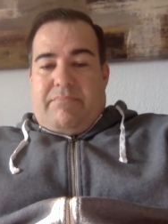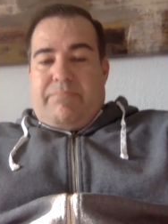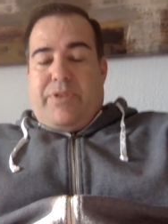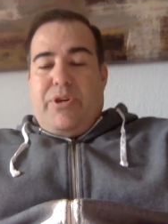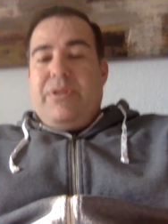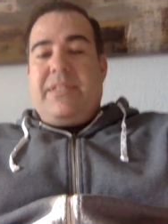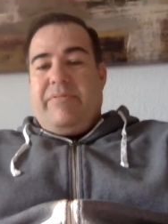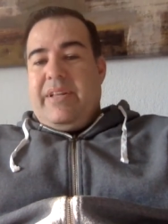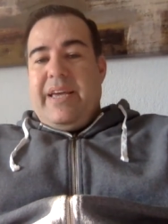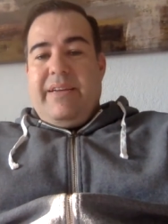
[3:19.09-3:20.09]

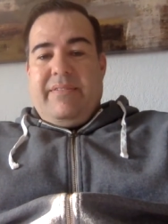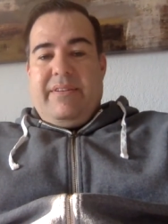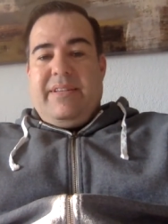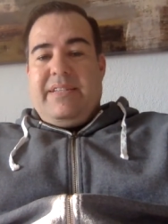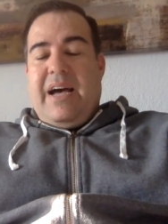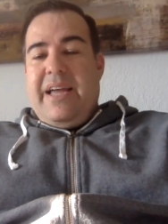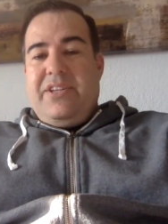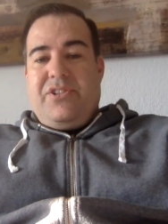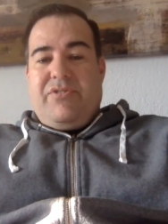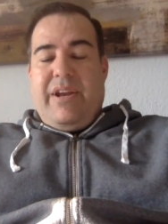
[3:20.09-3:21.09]
putatively designed
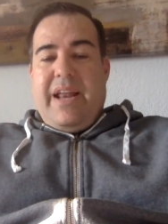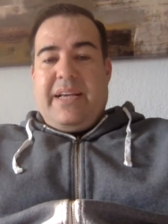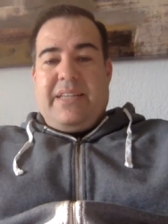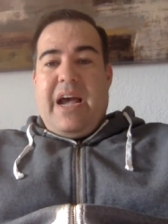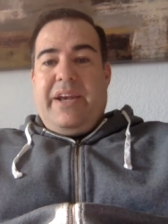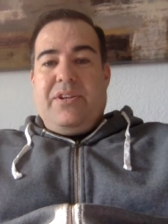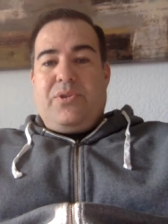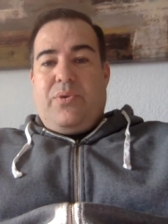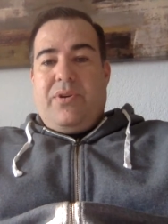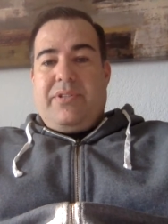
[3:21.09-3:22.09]
to treat anxiety
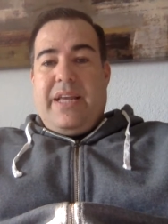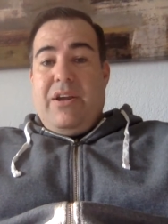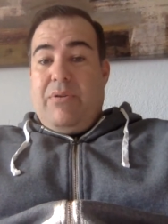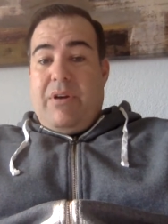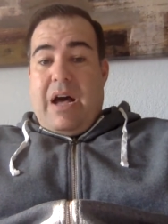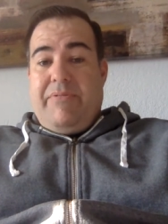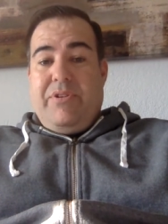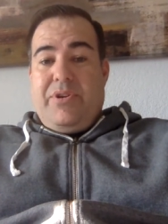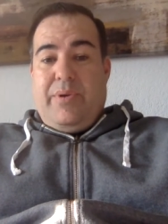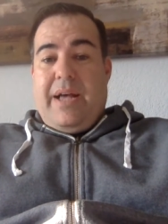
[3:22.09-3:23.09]
disorders. They don't
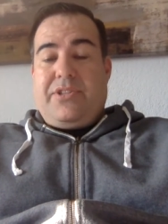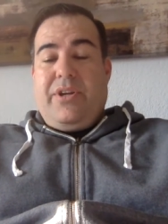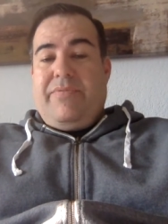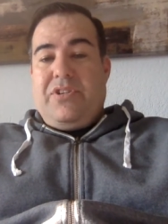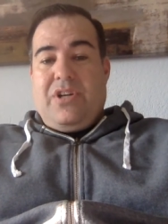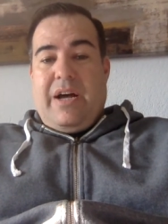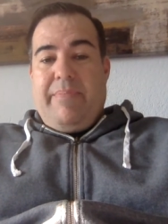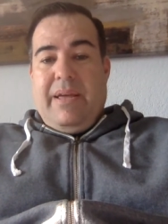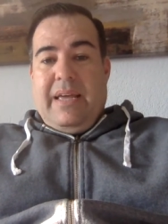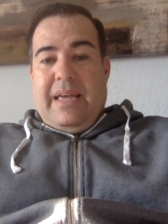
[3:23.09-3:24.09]
often do as good of a job
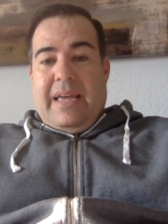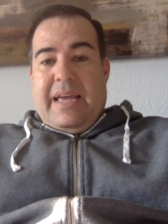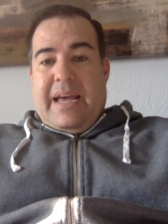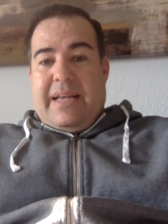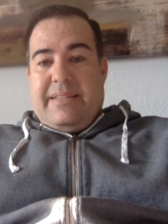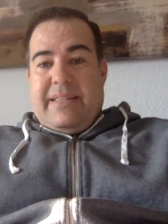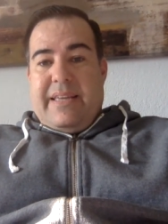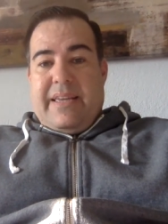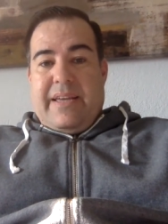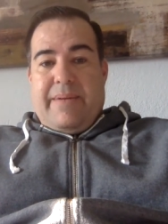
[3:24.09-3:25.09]
as
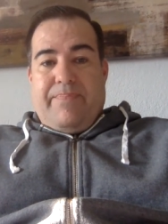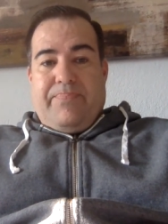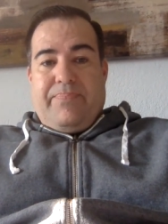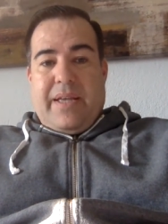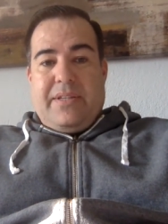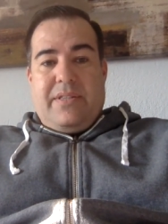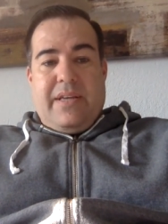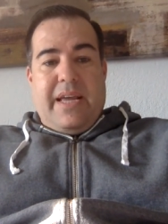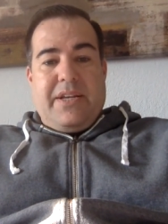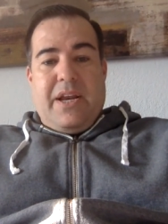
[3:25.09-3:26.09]
the
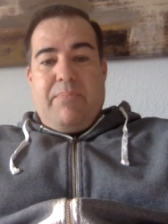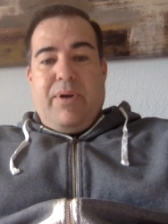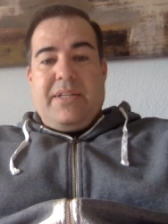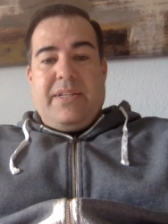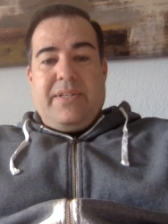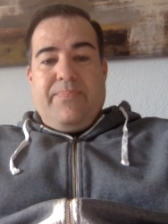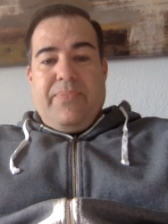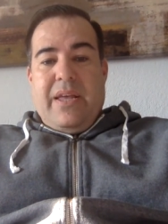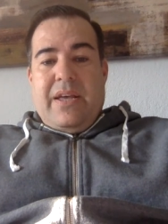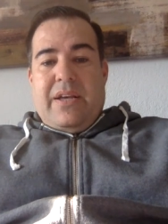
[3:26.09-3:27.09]
antidepressants.
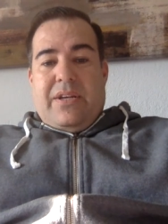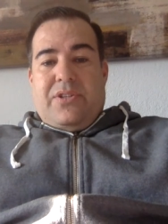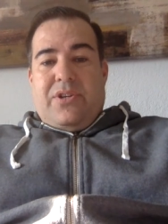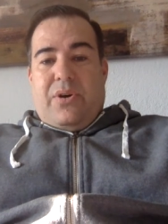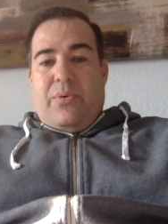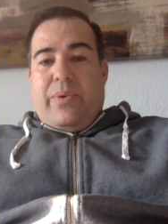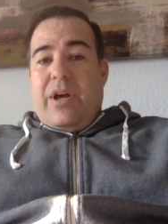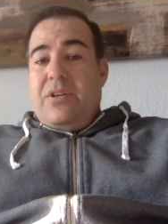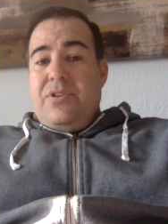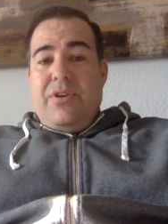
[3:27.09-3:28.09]
So we
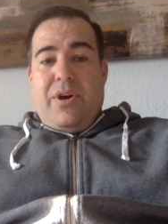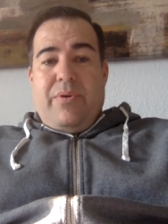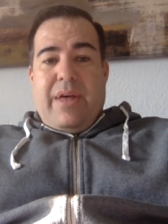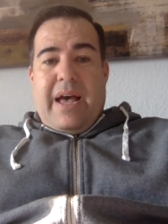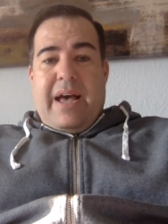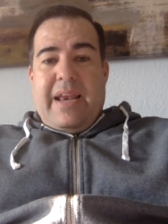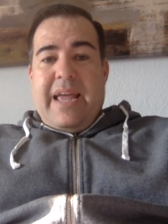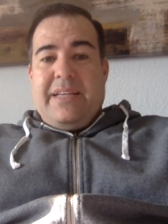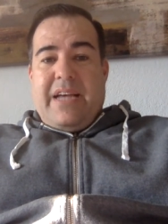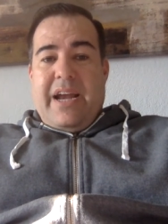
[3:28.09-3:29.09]
also know that
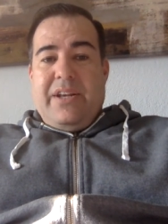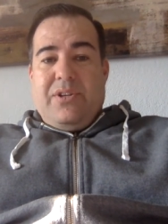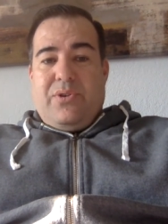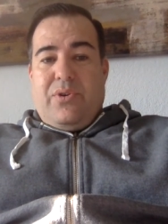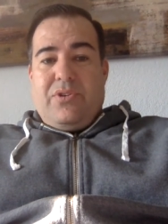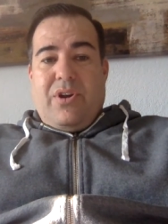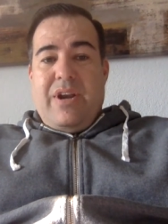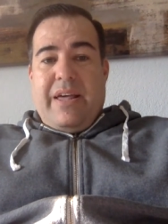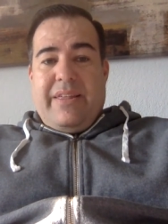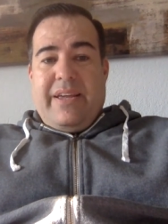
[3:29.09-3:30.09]
anxiety disorders are
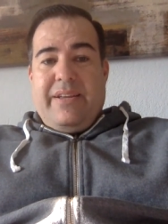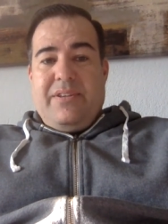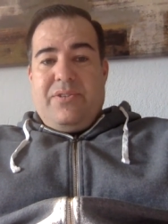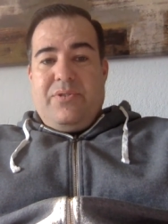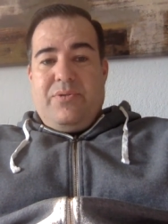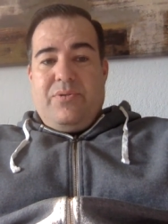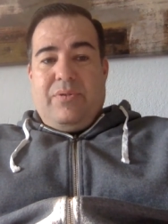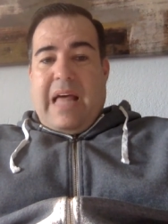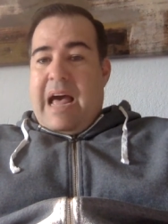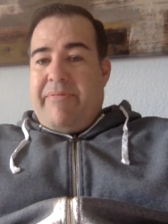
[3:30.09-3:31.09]
nothing to
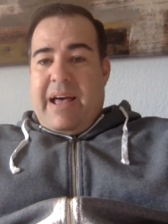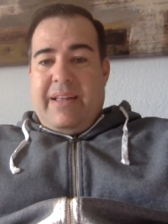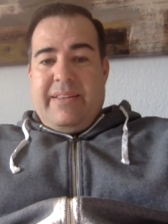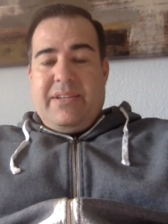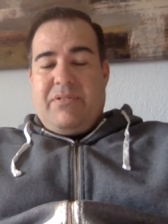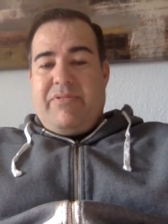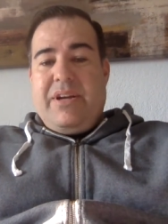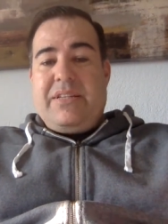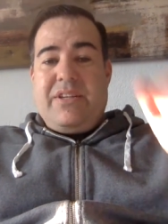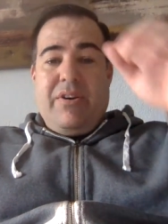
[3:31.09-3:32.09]
laugh at. These are
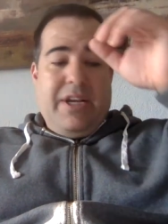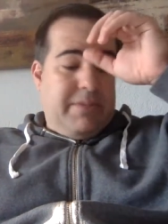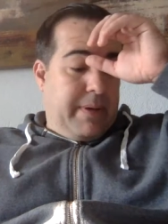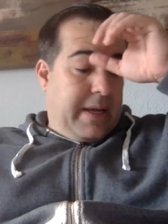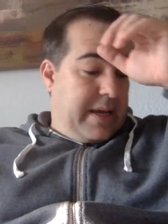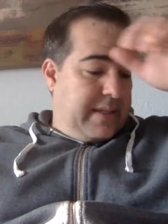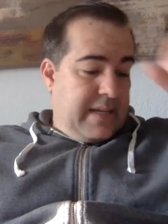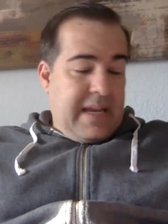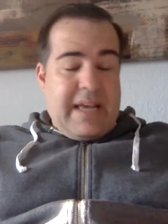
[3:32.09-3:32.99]
very serious because